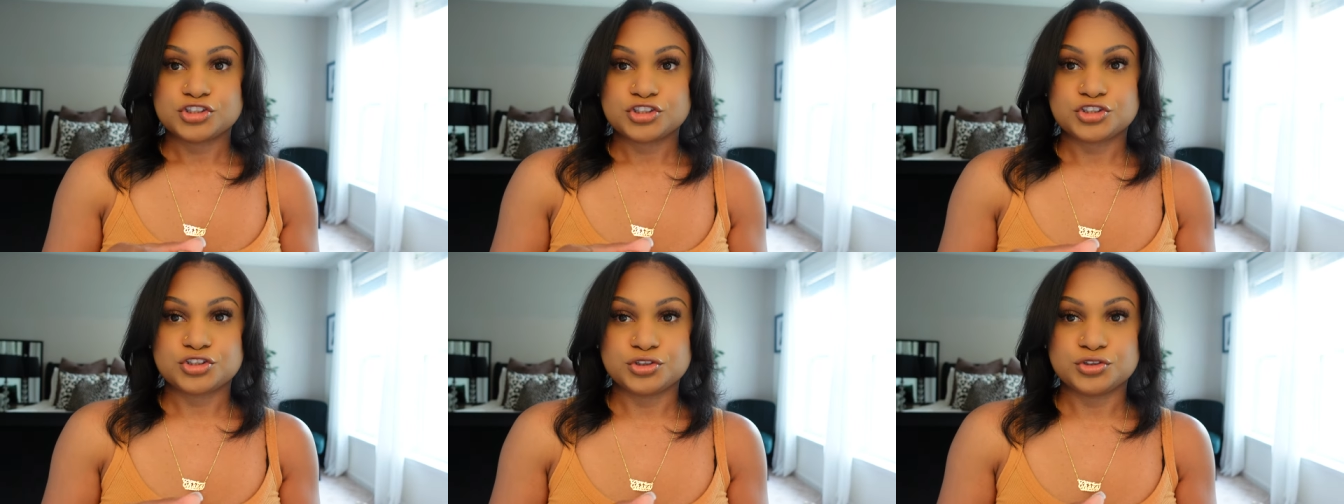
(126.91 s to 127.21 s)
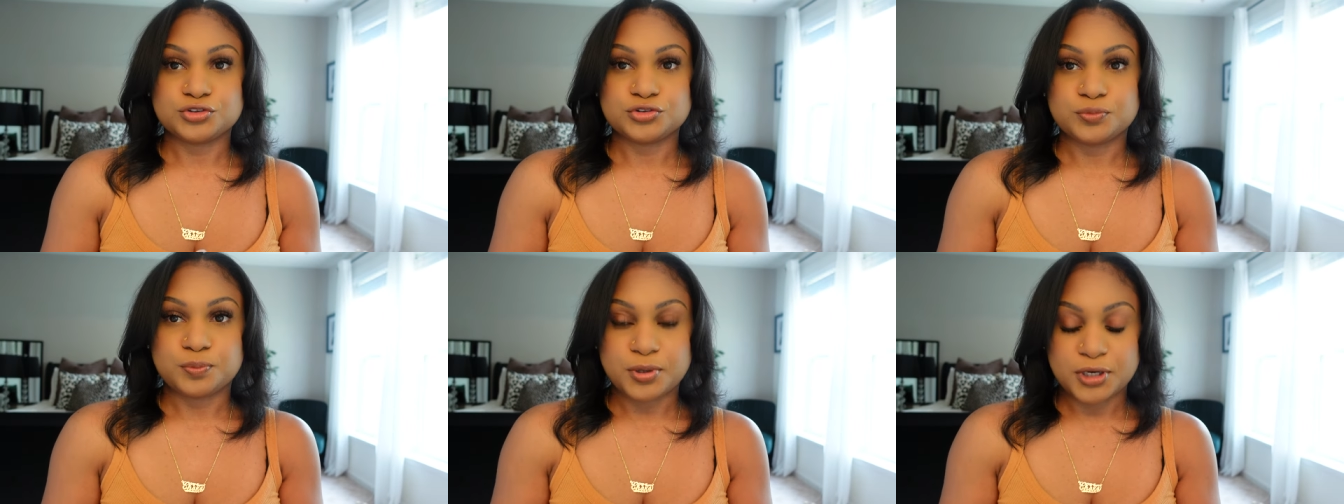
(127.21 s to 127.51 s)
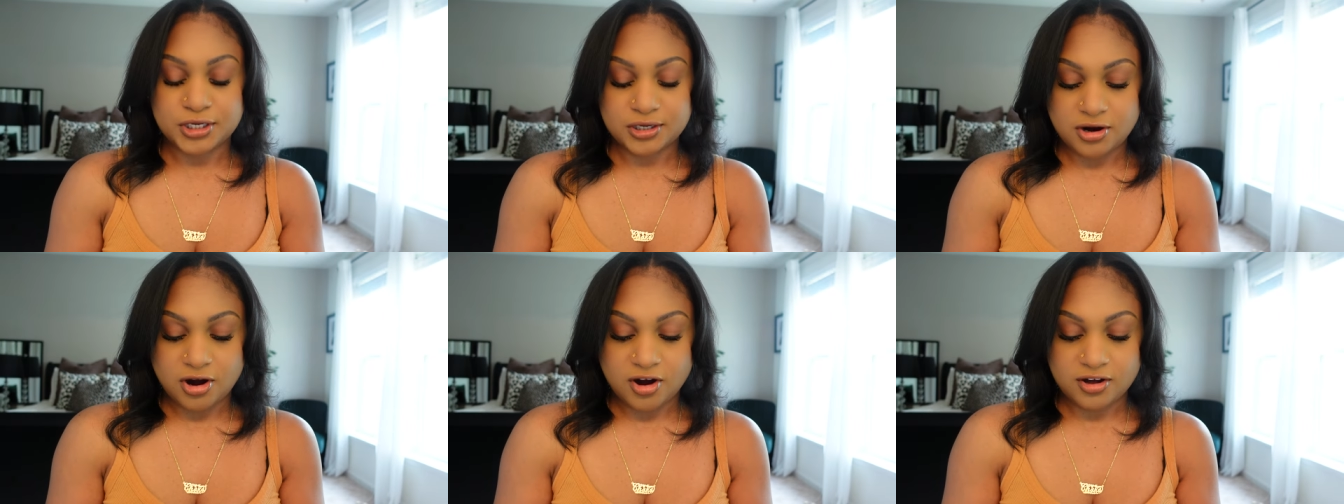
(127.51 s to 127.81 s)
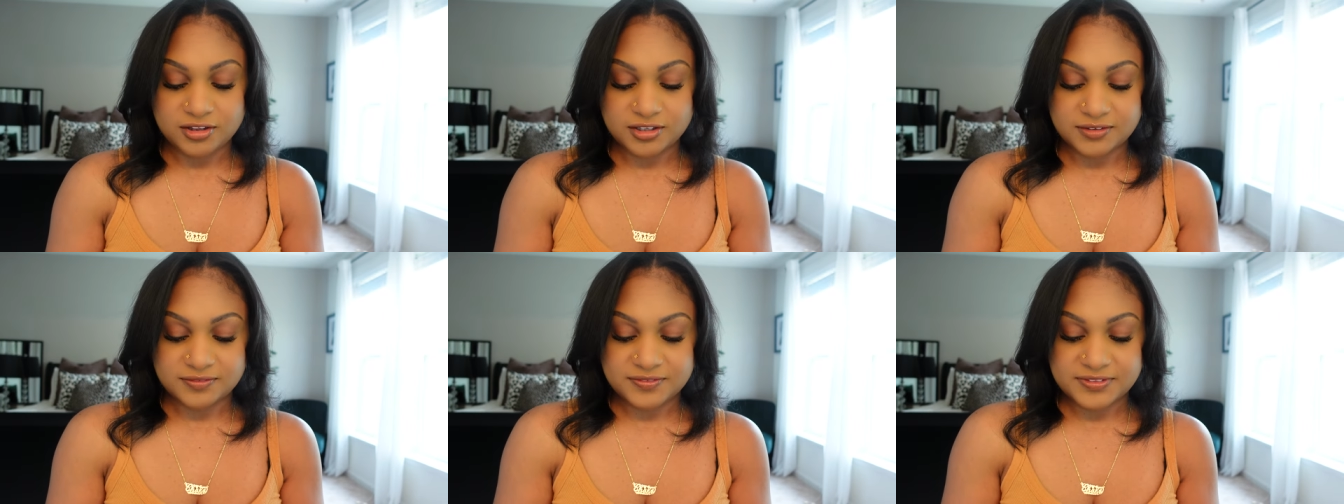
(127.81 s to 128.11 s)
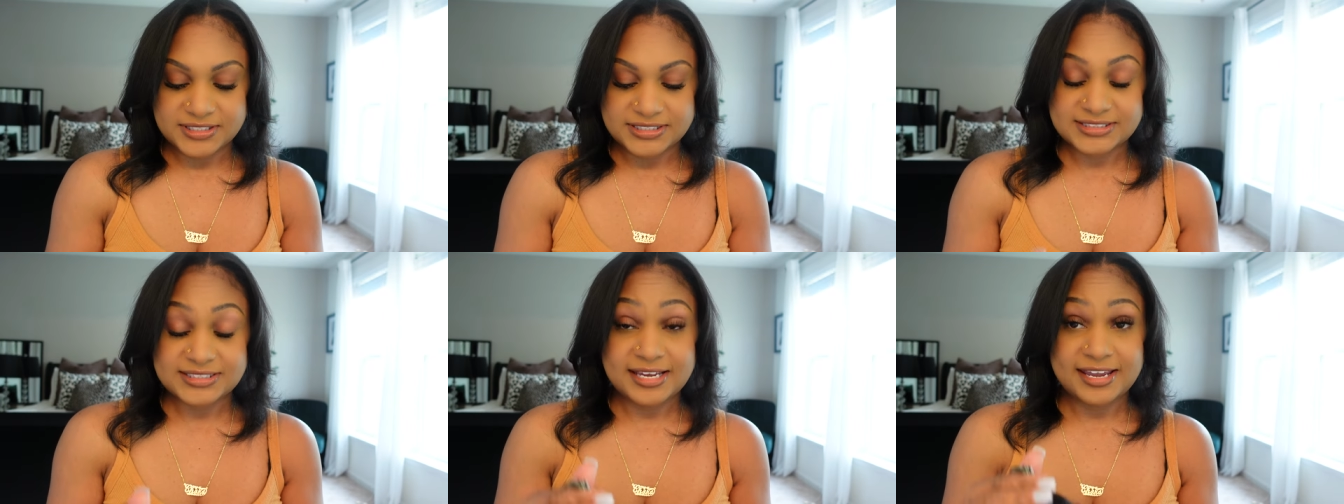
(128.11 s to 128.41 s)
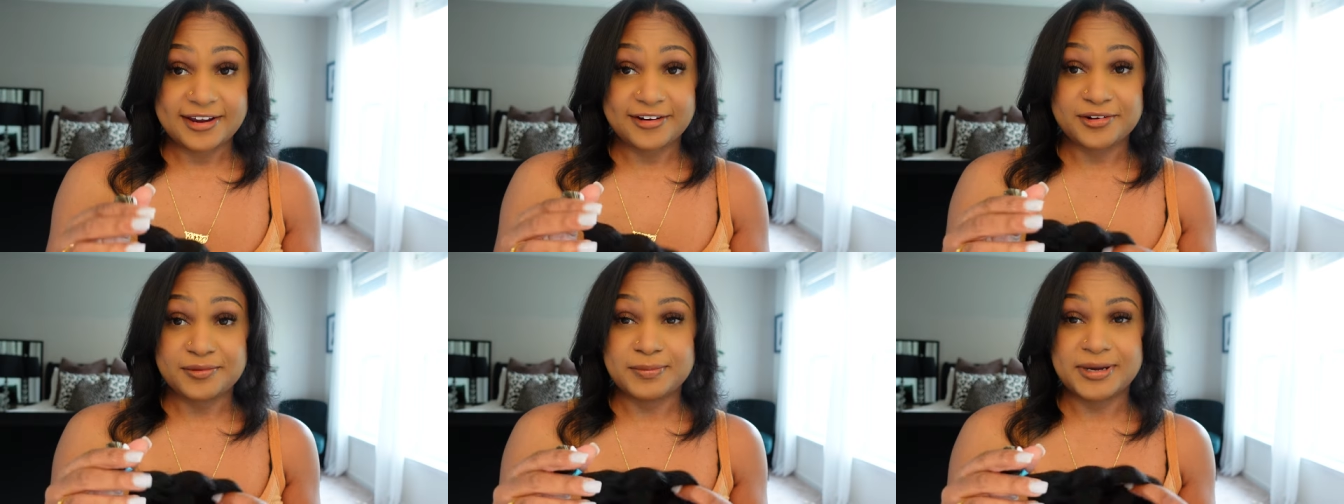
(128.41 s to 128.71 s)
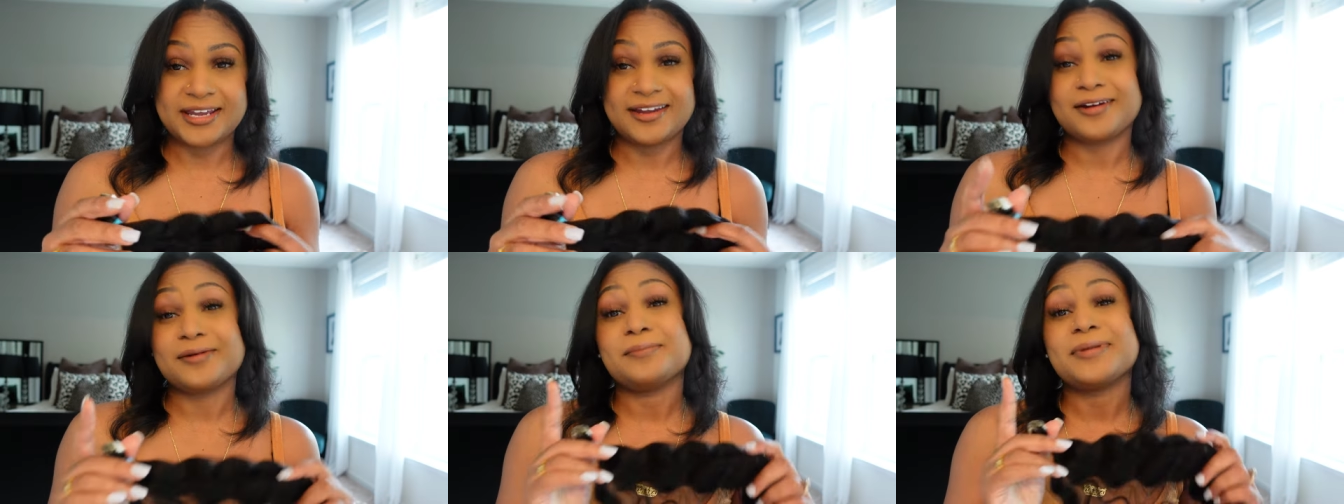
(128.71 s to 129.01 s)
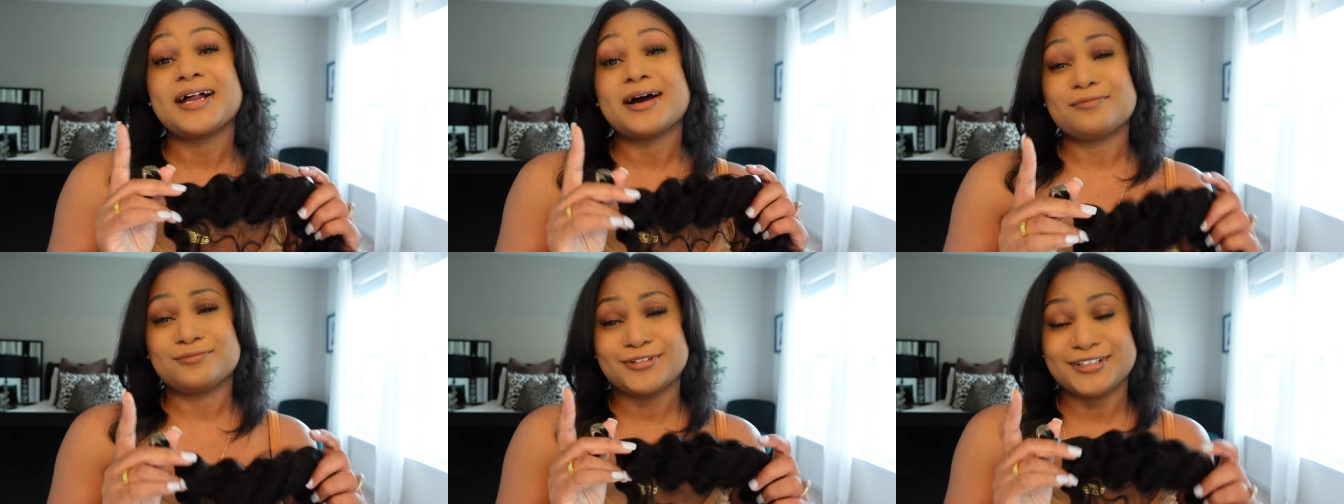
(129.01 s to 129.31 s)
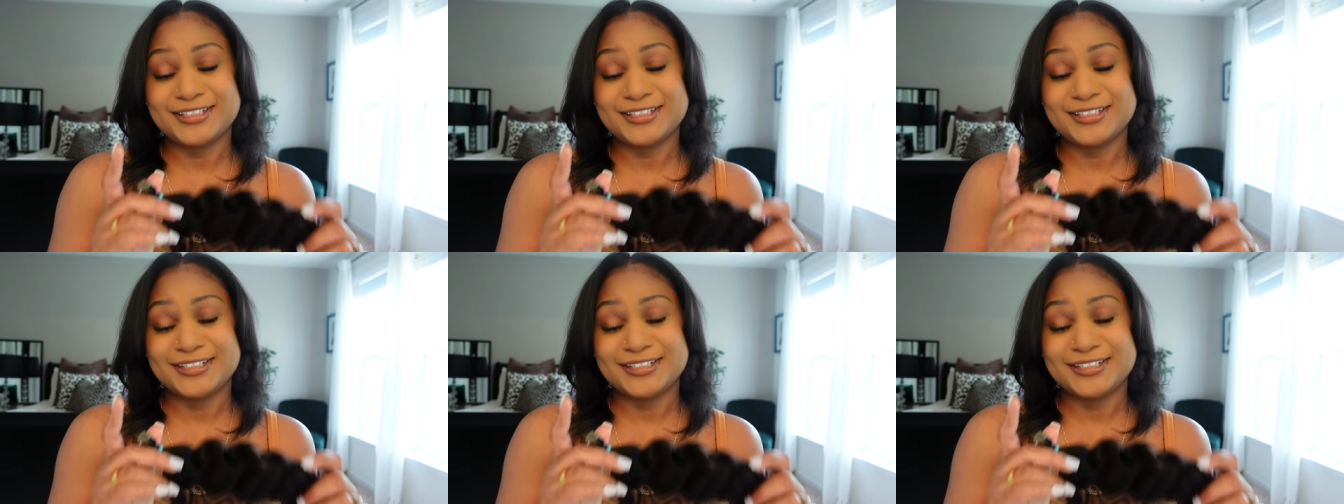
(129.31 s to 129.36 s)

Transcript: to put all of this hair in my hair, but I'm